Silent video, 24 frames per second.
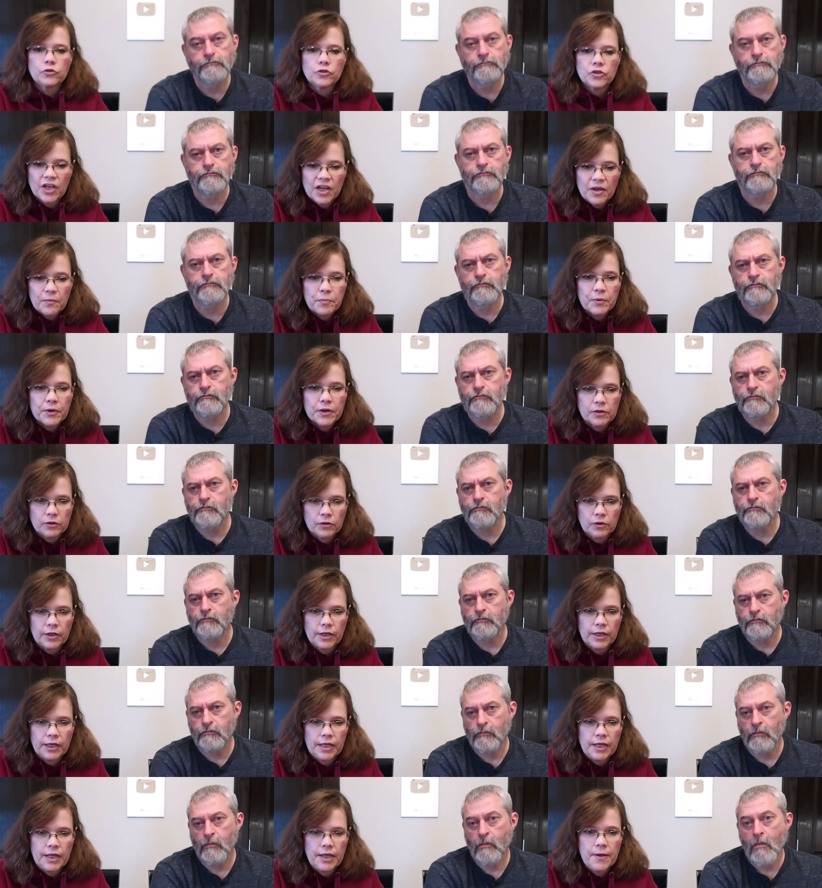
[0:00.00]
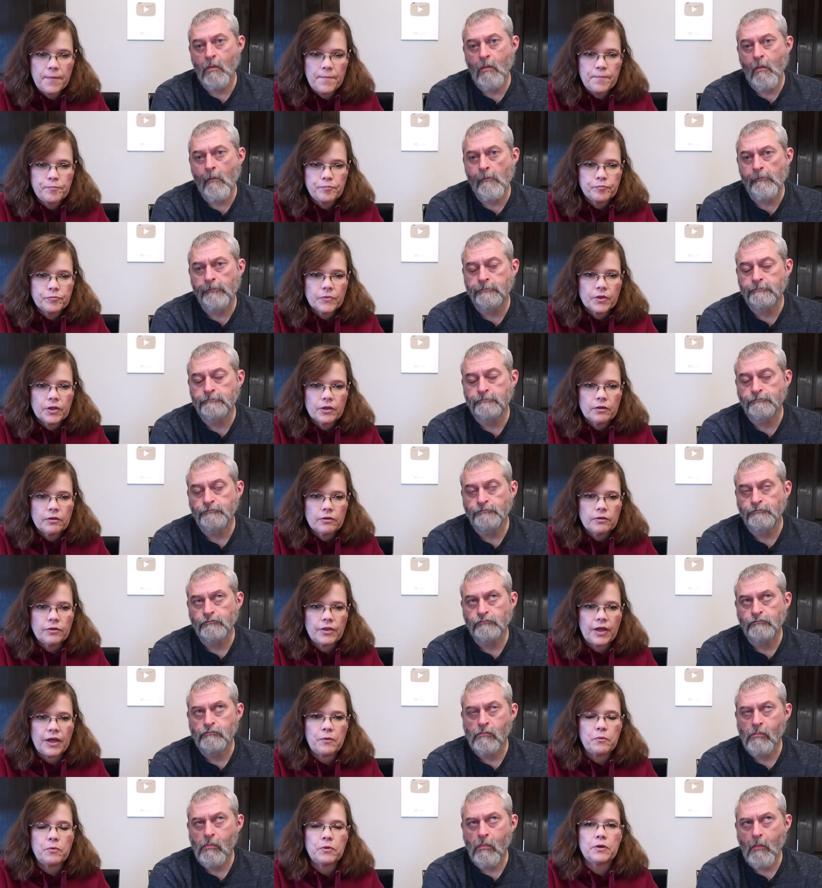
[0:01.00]
Speaker 1: typically,
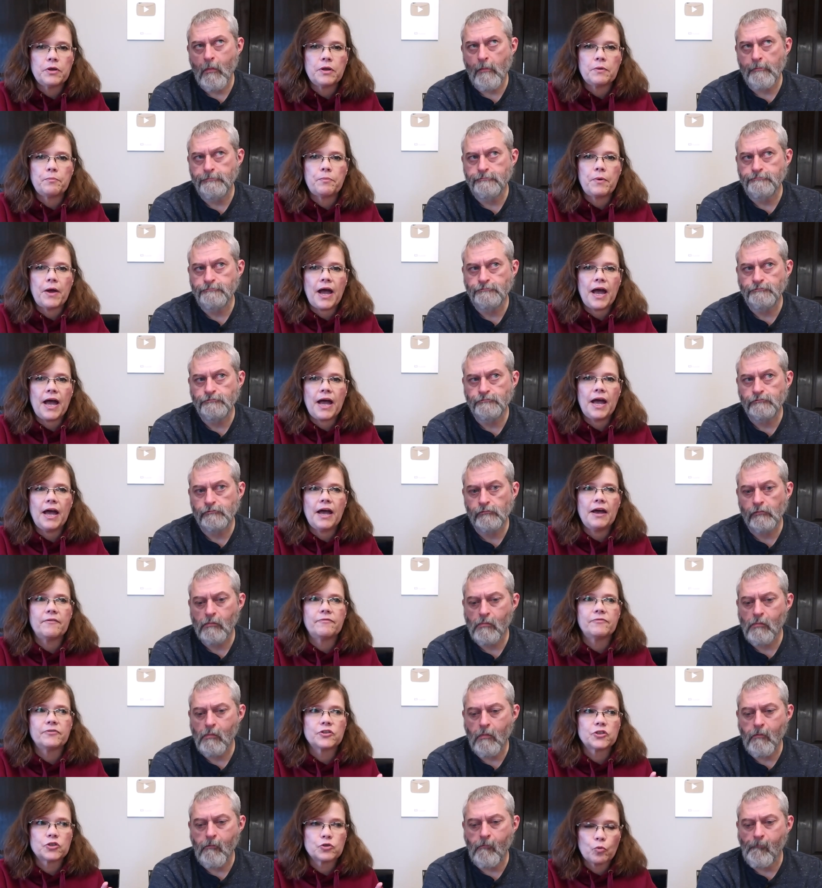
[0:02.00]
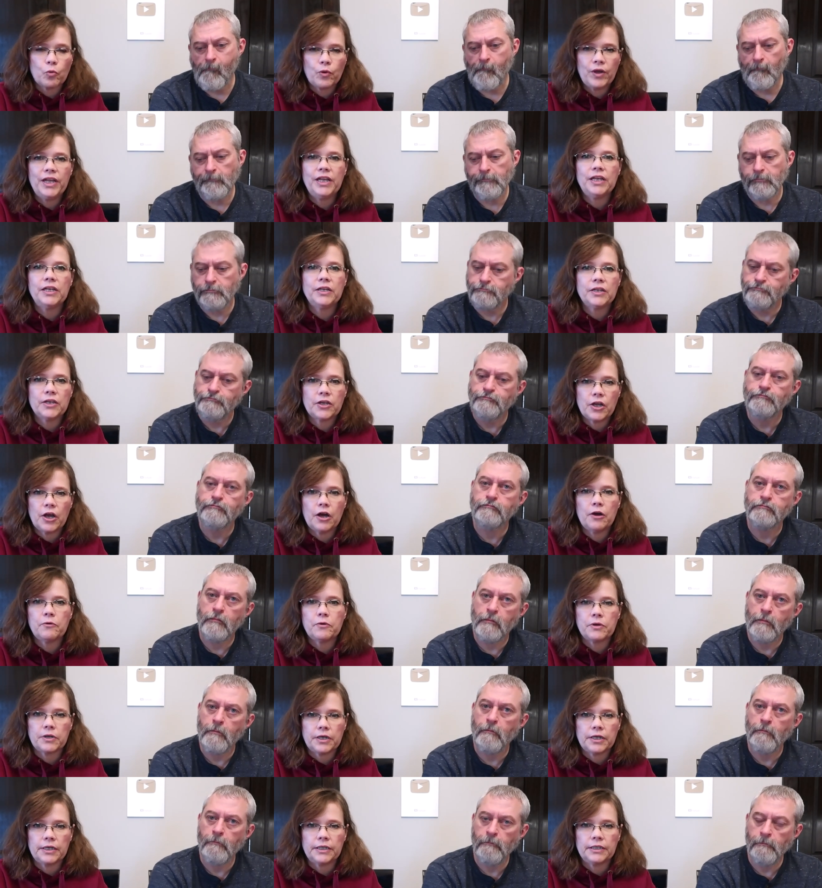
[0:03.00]
they would have sweetened
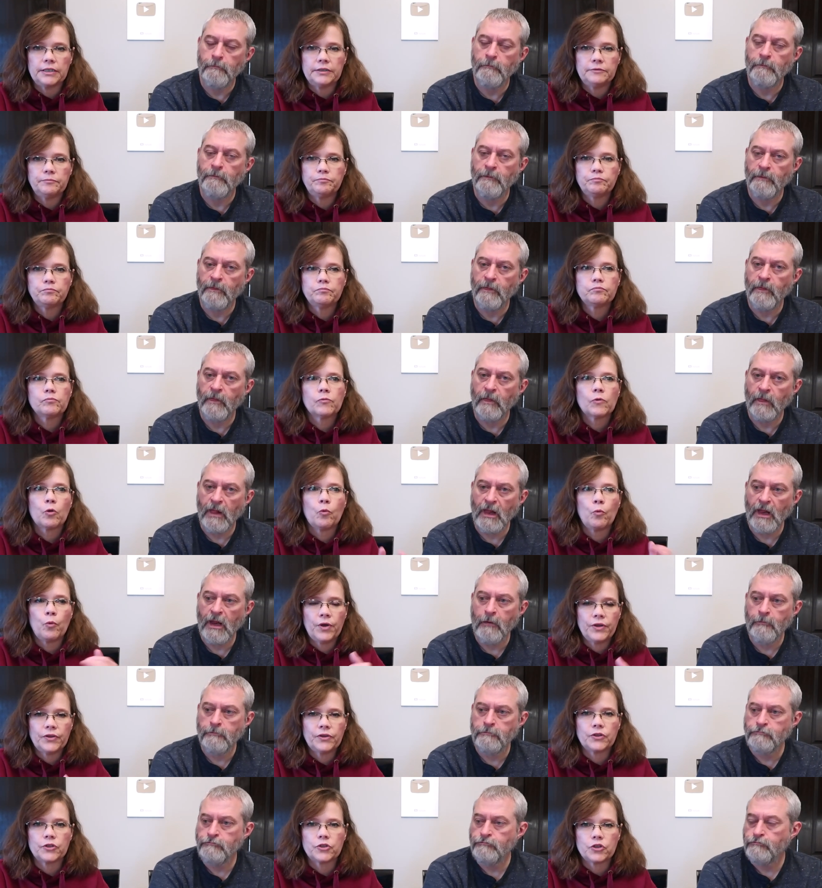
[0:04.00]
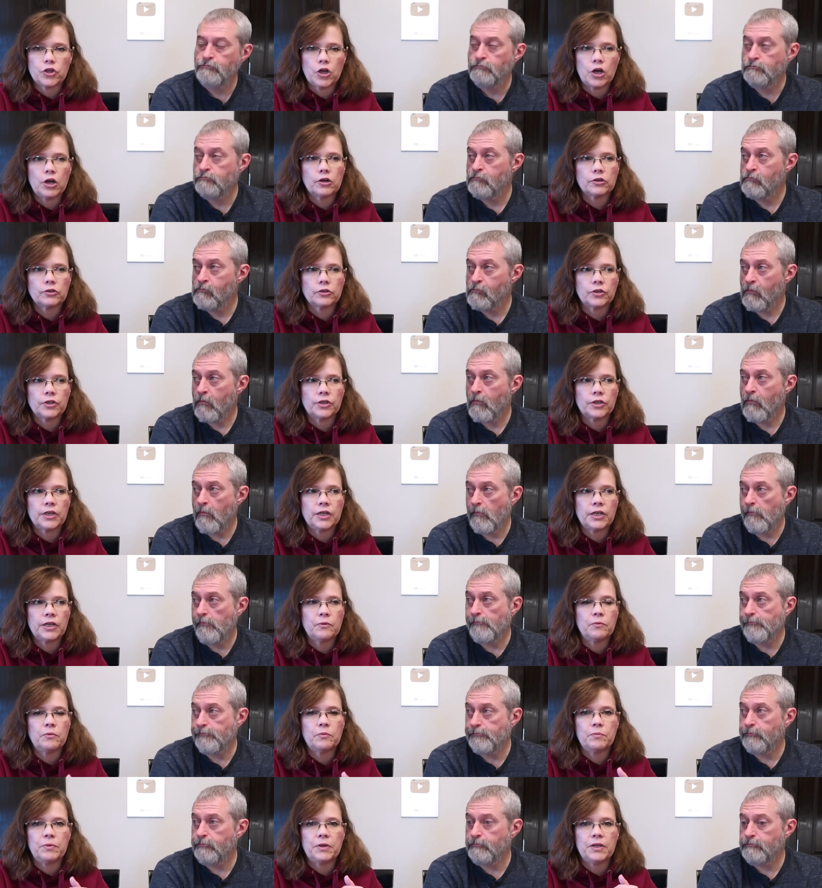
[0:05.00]
coconut with the chocolate and it
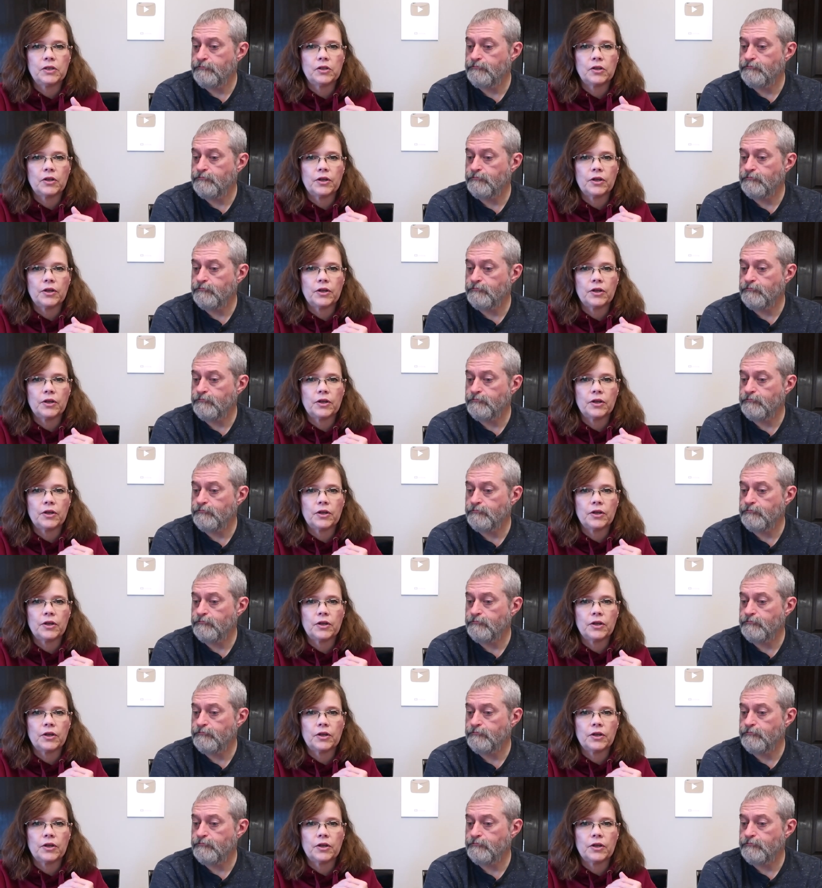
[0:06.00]
would be